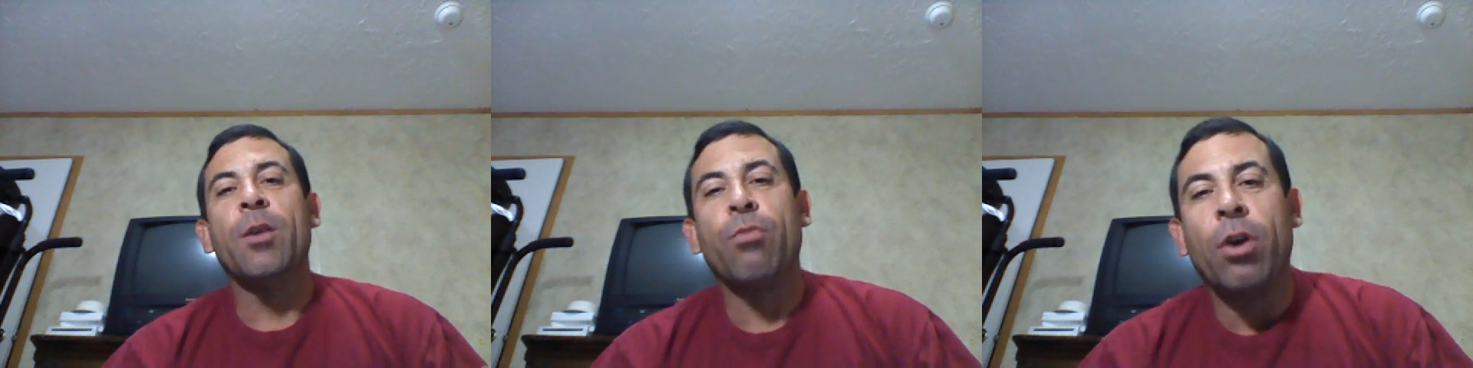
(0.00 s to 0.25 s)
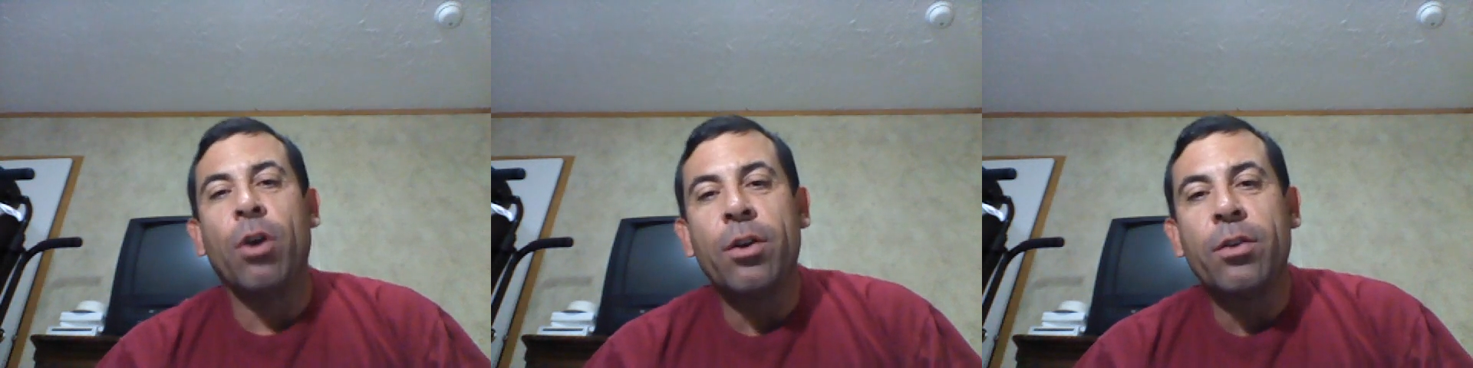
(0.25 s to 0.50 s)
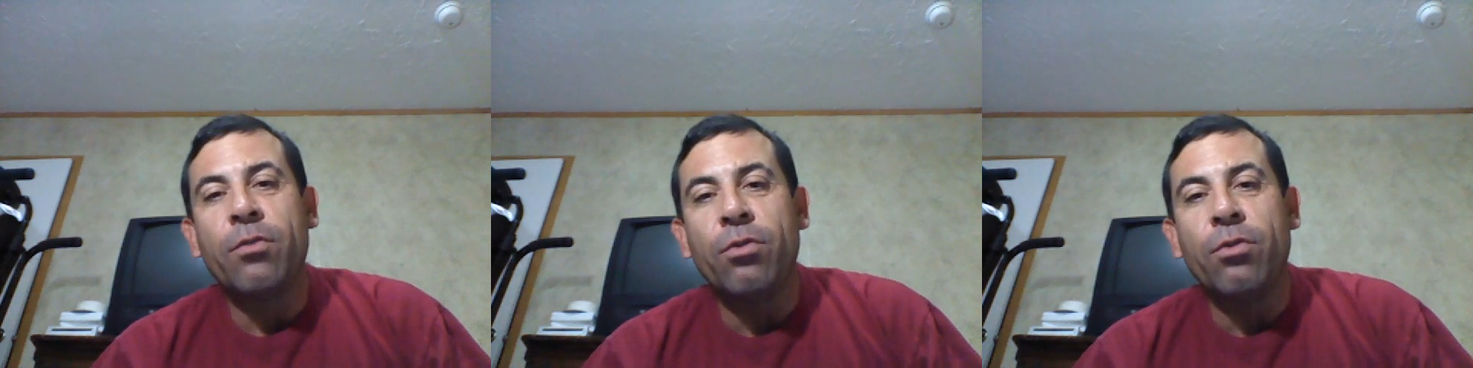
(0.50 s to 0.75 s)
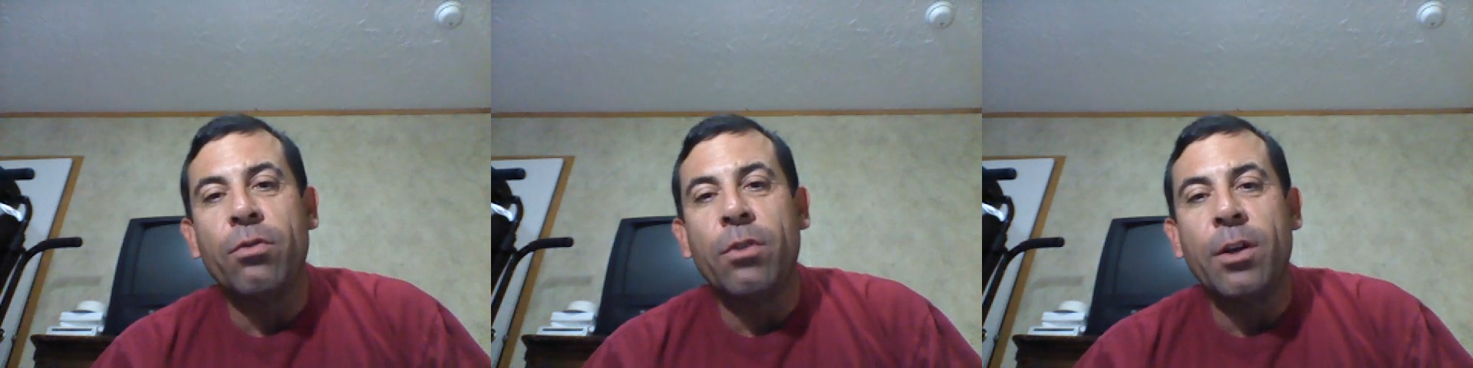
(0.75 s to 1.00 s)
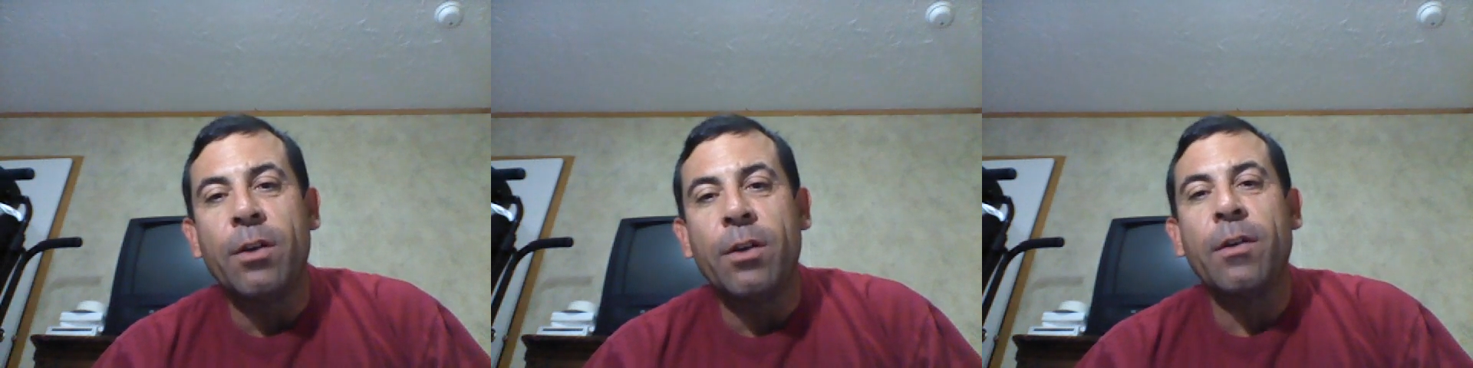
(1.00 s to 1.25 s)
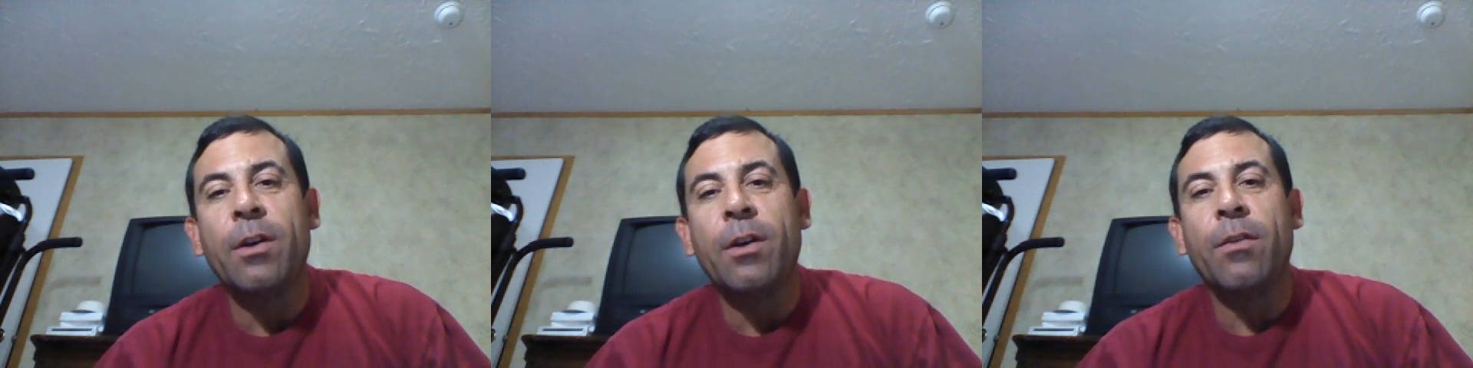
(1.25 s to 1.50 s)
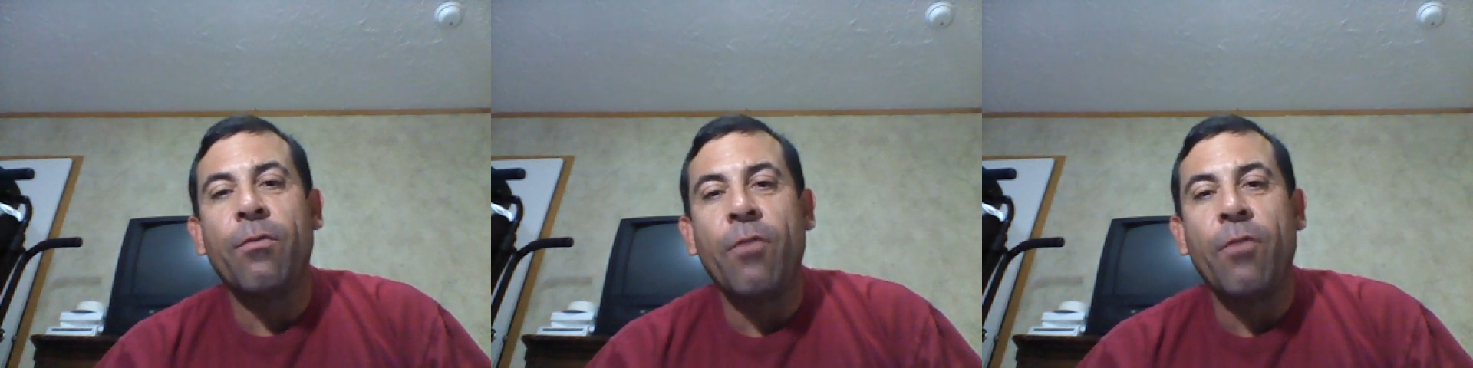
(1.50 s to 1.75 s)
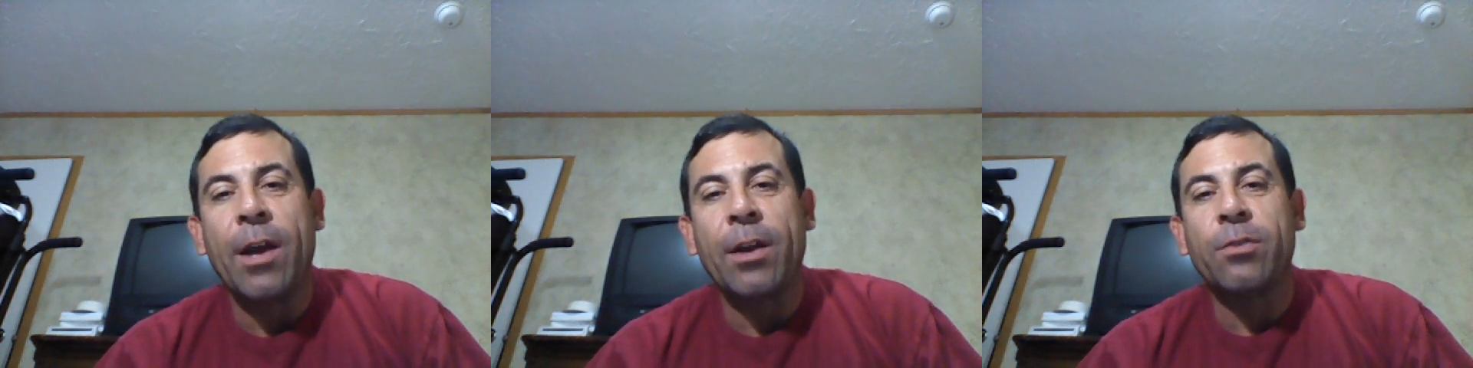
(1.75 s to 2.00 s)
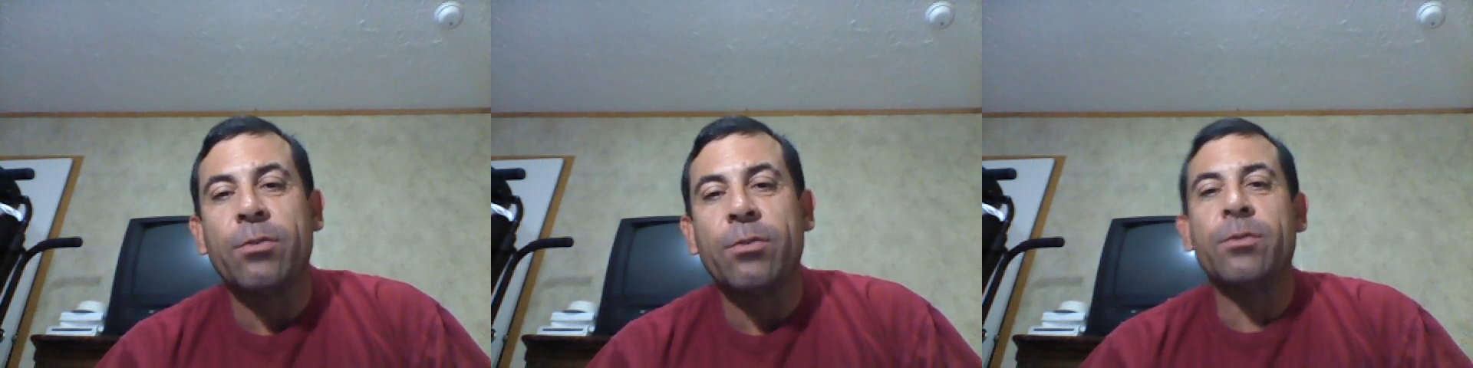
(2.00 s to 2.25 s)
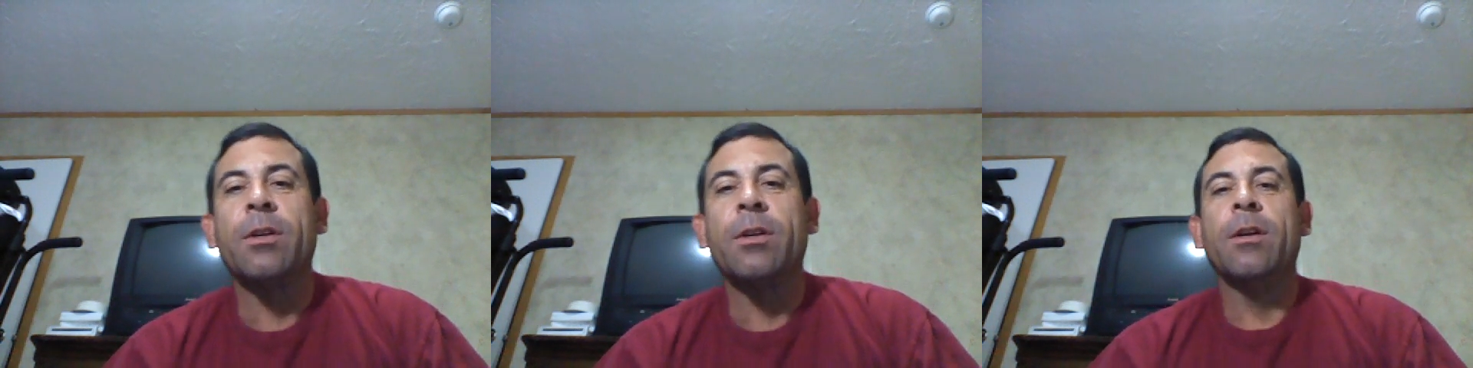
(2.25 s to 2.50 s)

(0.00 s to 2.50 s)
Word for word: product rule of radicals.